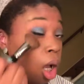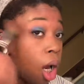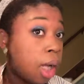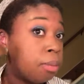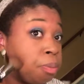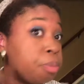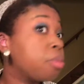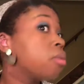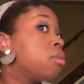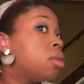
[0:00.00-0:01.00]
All right,
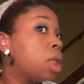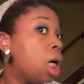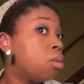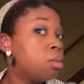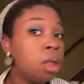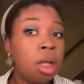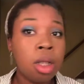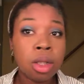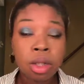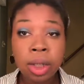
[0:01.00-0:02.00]
so
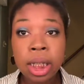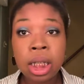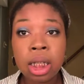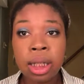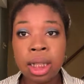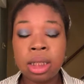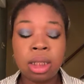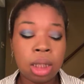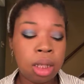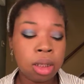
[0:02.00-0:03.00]
the green, yes,
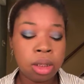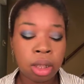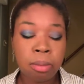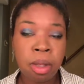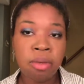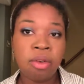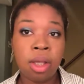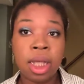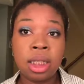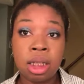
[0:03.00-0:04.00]
it's not necessarily meant for
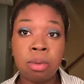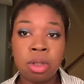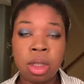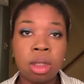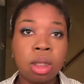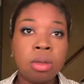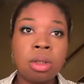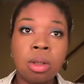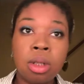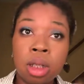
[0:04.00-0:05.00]
like deeper skin
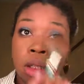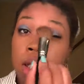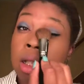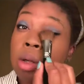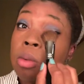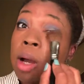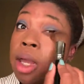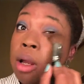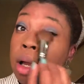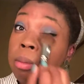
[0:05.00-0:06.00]
tones, so it does look a little
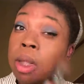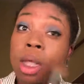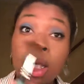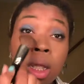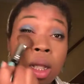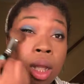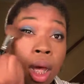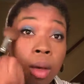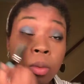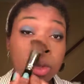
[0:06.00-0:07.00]
white on me.
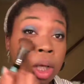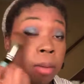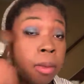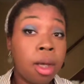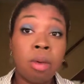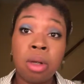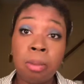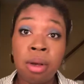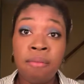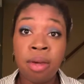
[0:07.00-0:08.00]
That will not matter when
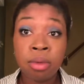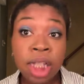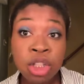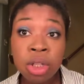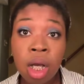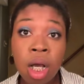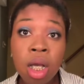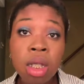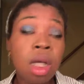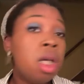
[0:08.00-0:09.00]
I put foundation
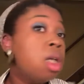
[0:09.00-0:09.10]
on.